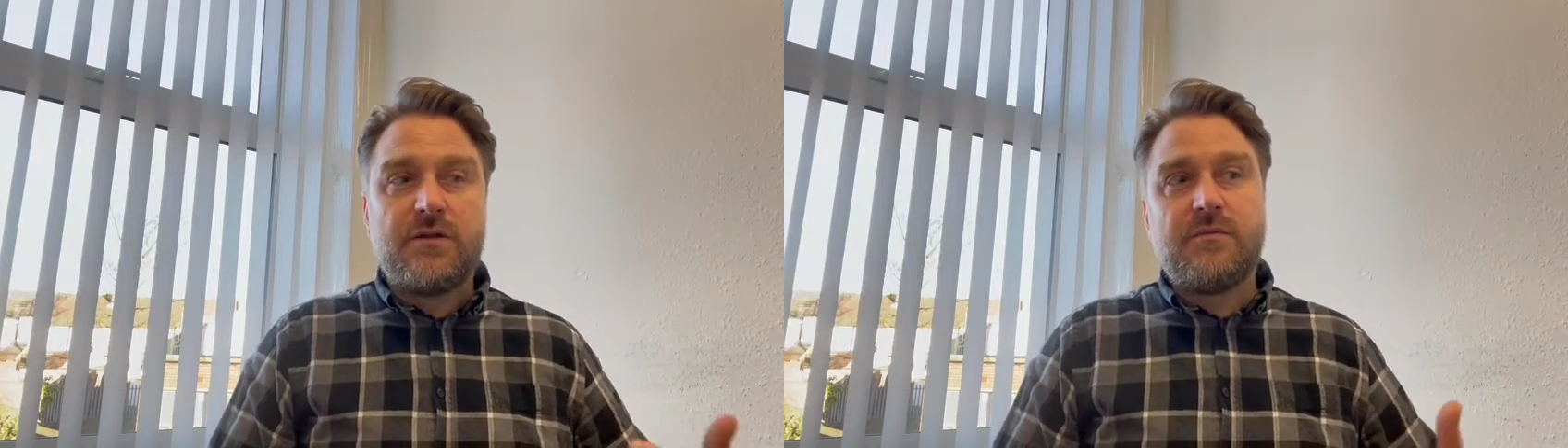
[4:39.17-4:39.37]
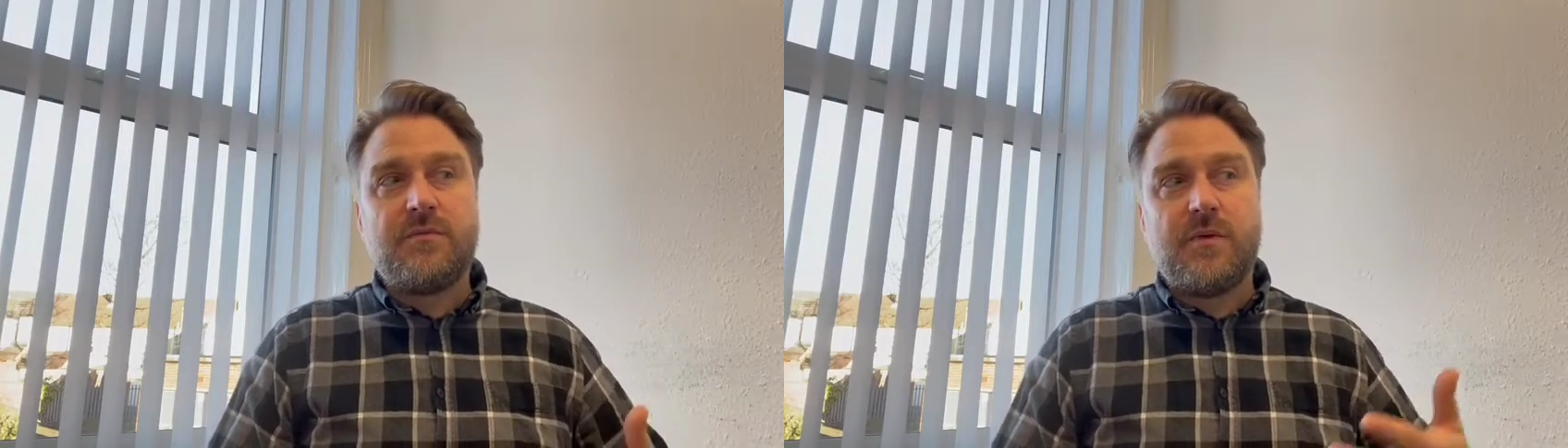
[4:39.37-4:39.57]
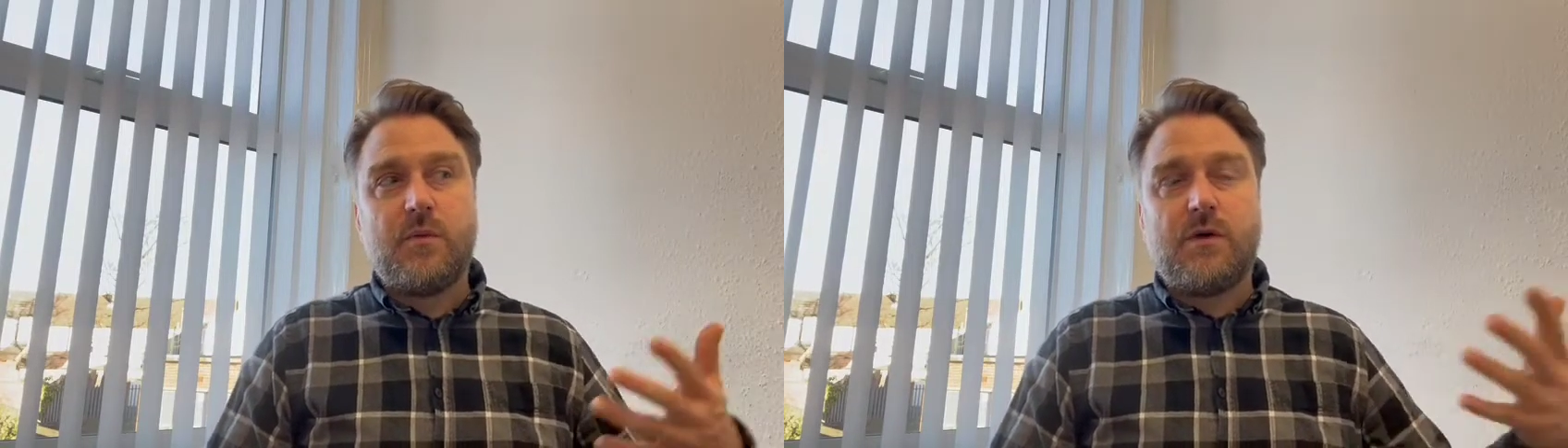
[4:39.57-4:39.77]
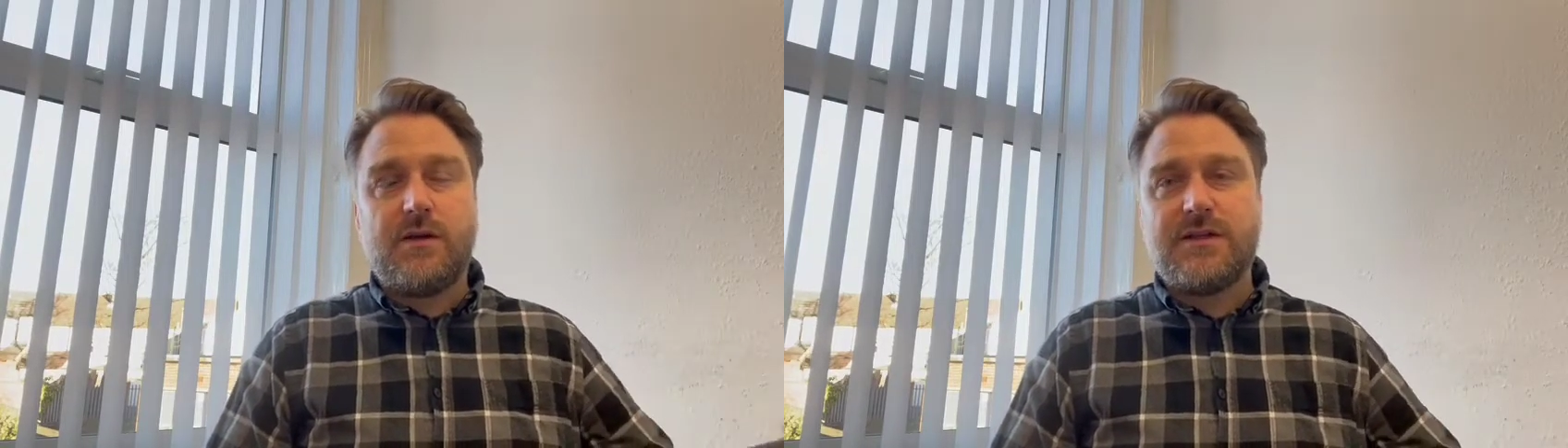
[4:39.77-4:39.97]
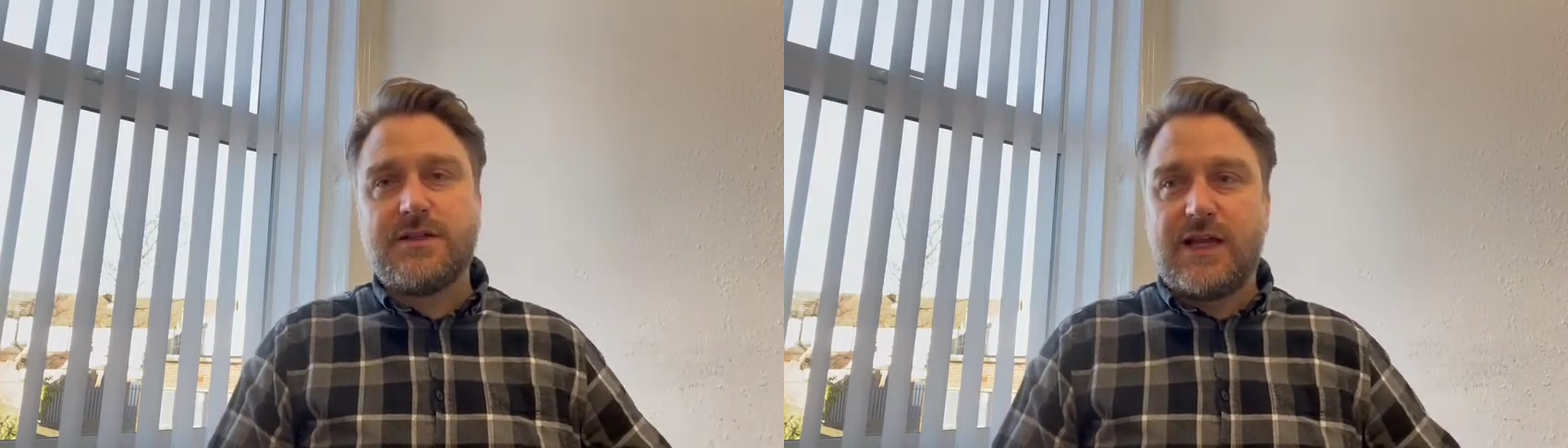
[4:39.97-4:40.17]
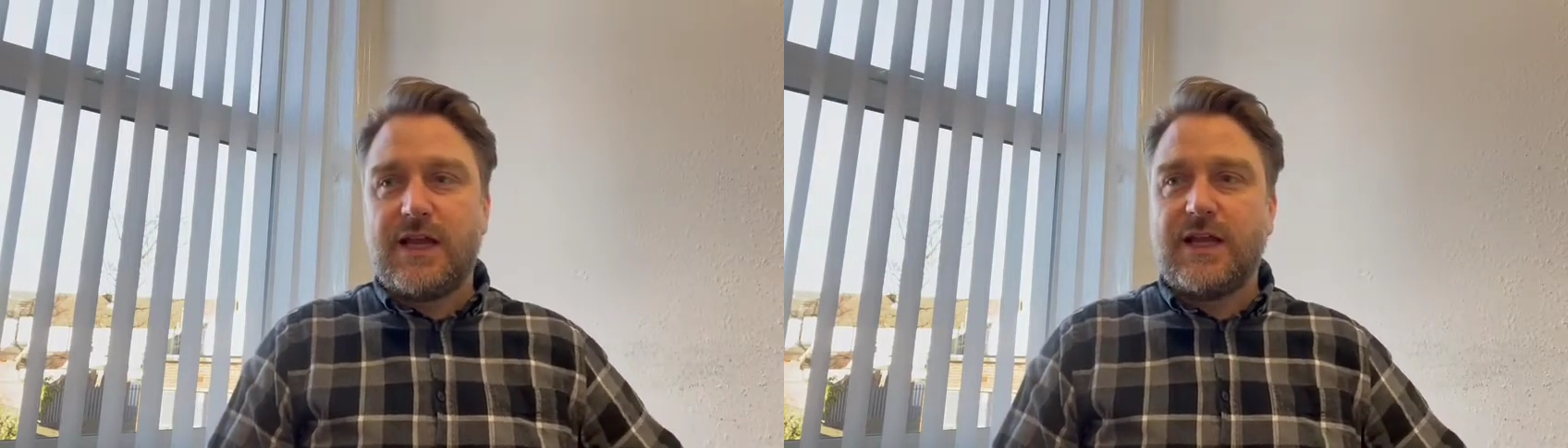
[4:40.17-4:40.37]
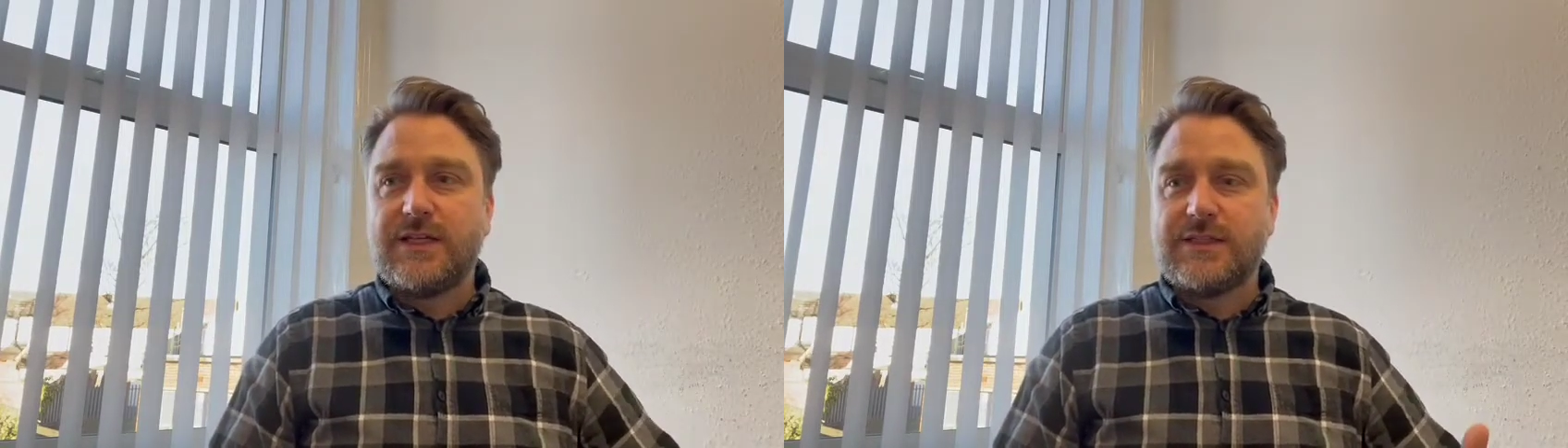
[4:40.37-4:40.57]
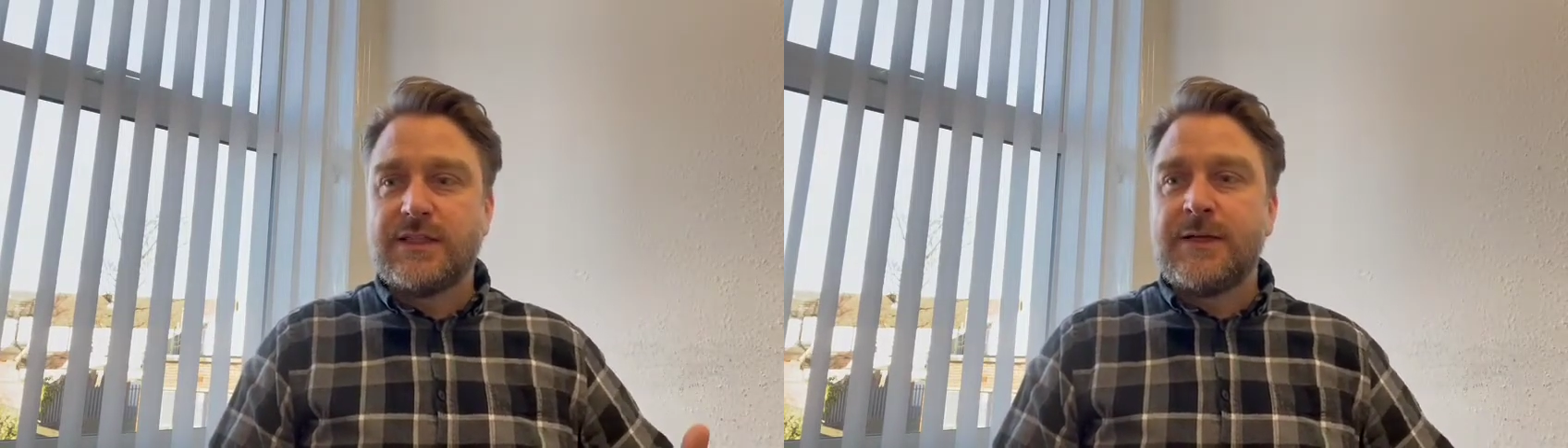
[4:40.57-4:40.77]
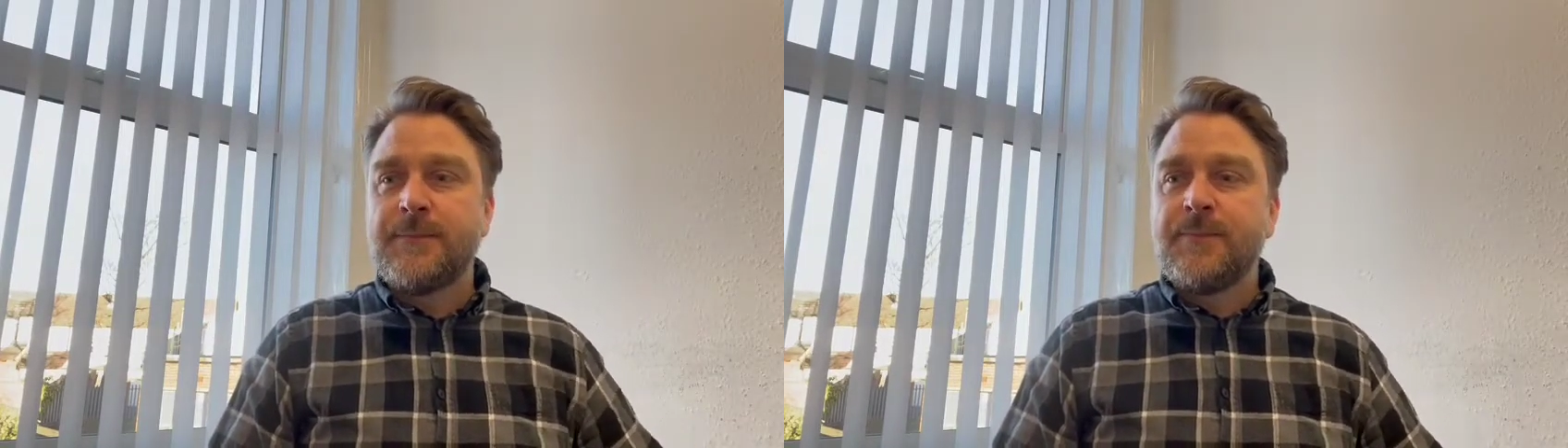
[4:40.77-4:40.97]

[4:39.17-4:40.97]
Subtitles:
them, but what they're saying is